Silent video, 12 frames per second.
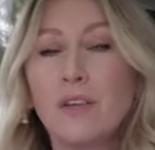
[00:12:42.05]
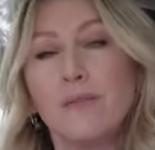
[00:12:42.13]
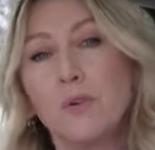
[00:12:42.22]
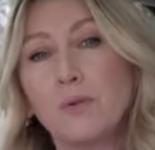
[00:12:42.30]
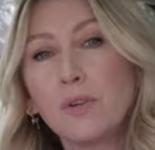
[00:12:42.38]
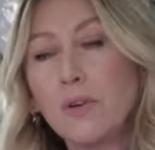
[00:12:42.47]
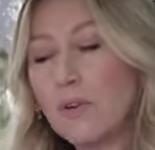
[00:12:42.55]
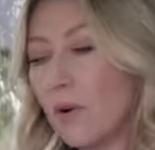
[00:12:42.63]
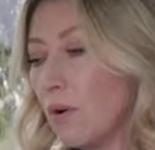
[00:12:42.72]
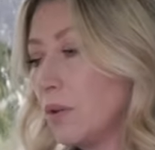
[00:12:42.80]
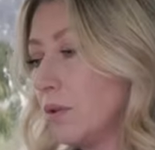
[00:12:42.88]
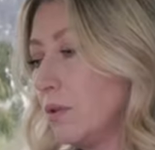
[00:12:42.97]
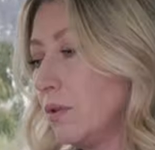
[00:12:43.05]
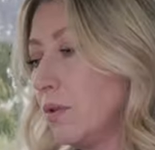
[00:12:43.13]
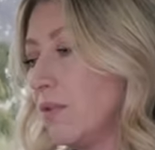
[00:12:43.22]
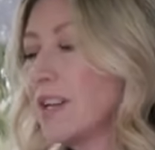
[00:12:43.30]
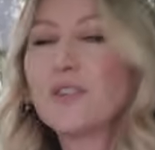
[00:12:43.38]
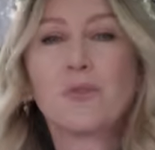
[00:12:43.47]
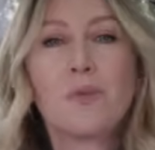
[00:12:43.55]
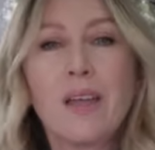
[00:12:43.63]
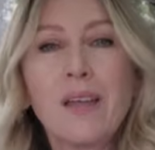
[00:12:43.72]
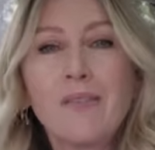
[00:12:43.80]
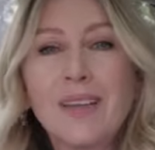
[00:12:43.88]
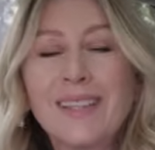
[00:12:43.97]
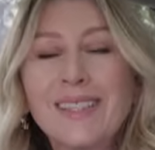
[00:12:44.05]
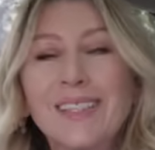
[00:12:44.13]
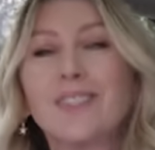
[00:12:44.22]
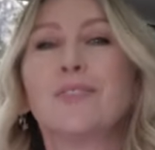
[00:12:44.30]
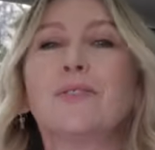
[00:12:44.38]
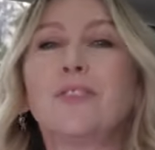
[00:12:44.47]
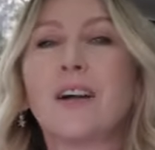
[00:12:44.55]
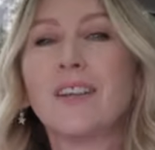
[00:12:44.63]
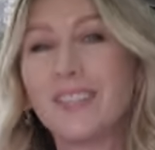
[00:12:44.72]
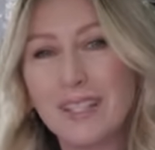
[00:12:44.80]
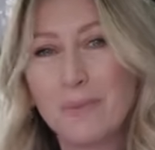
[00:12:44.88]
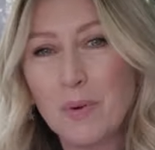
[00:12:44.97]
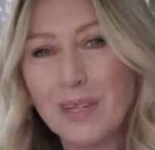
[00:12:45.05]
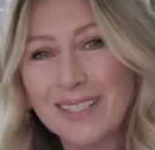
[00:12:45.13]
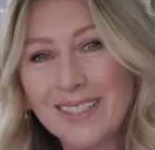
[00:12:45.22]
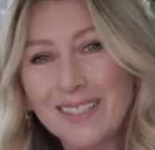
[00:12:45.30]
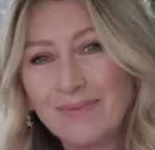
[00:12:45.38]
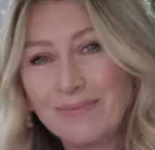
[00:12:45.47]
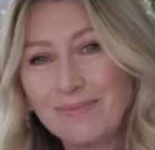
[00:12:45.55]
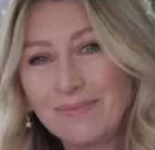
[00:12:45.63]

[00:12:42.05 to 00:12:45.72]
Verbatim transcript: You've also got two directional air vents and two charging points.